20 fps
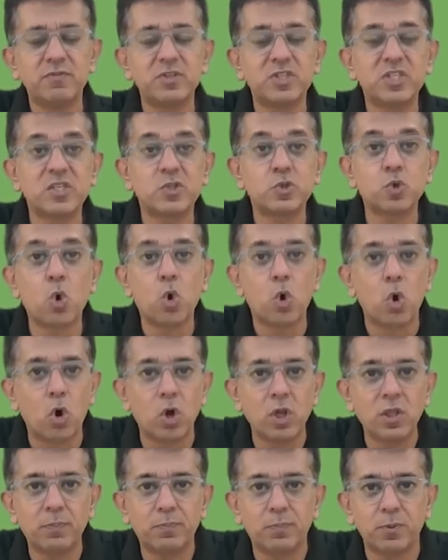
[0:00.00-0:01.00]
which has
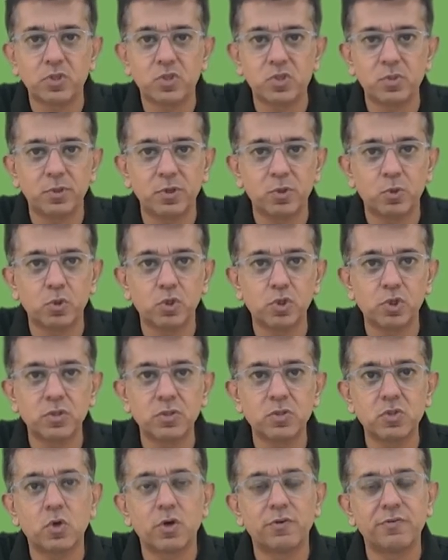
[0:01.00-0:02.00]
all the possible
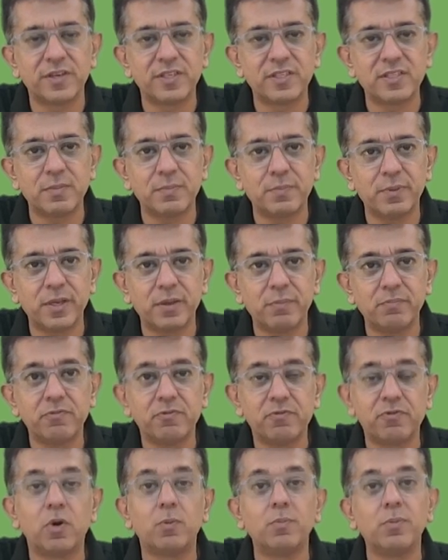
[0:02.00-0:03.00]
questions of SCPM
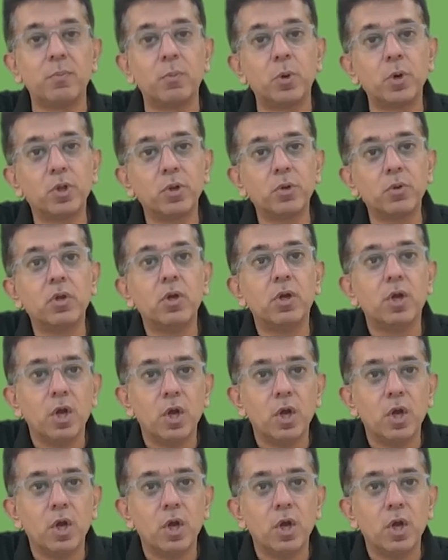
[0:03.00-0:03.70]
from the module.